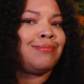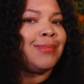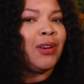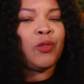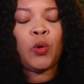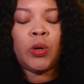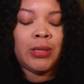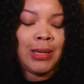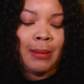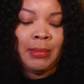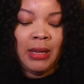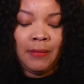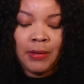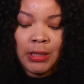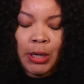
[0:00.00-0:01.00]
of course I
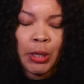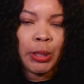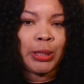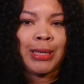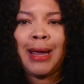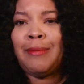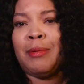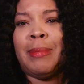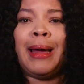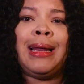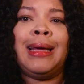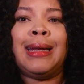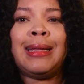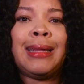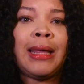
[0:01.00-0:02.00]
believe it's cursed.
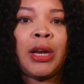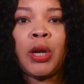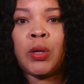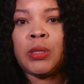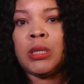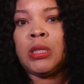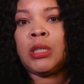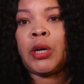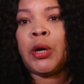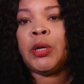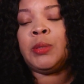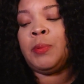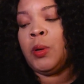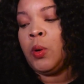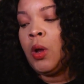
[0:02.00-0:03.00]
Everybody in Atlanta knows it's
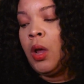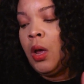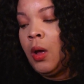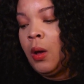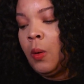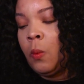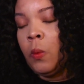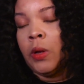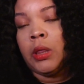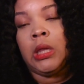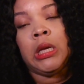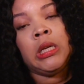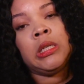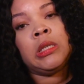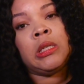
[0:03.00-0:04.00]
cursed, but with
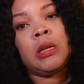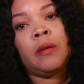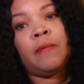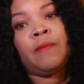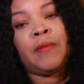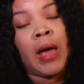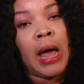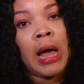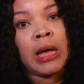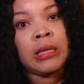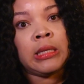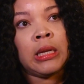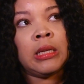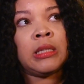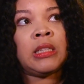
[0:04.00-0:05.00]
these
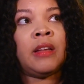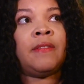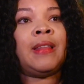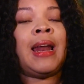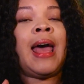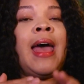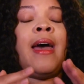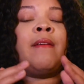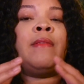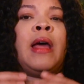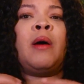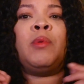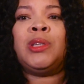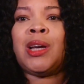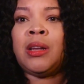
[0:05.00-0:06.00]
facts and stuff that I have
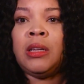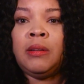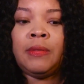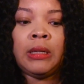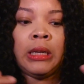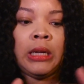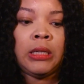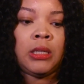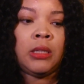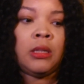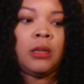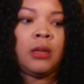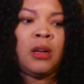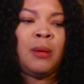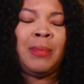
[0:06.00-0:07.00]
now, which I'll leave a link to
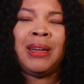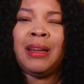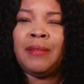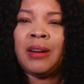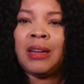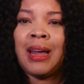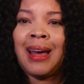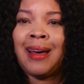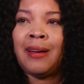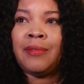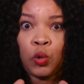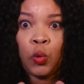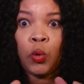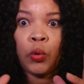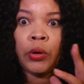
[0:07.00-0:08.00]
the 11 Live
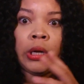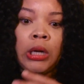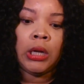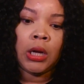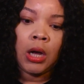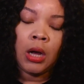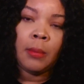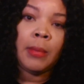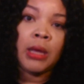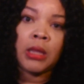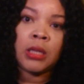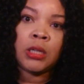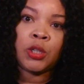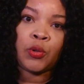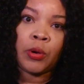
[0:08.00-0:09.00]
story in
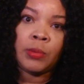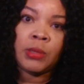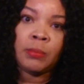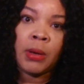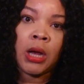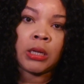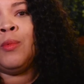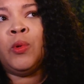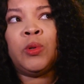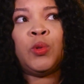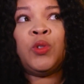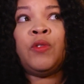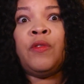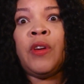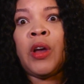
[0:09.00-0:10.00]
the description box, which
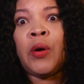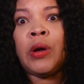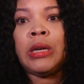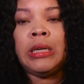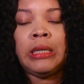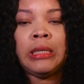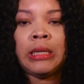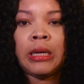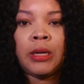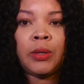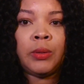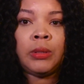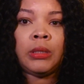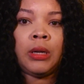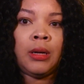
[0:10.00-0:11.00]
was very
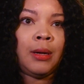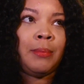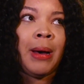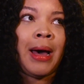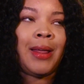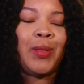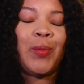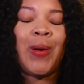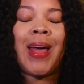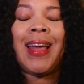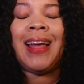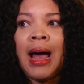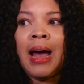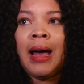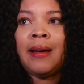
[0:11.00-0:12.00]
detailed, by the
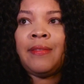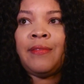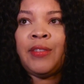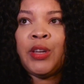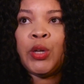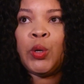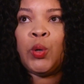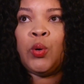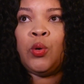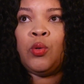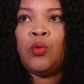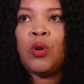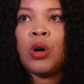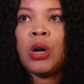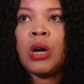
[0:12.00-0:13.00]
way. I
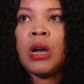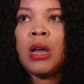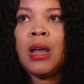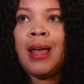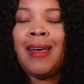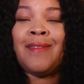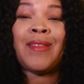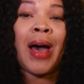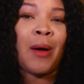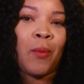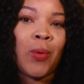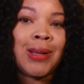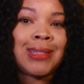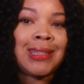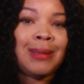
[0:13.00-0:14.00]
feel if I
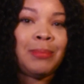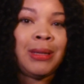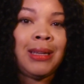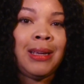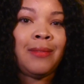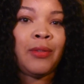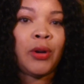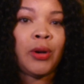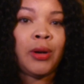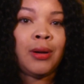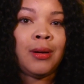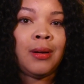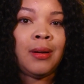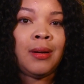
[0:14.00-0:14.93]
wasn't a believer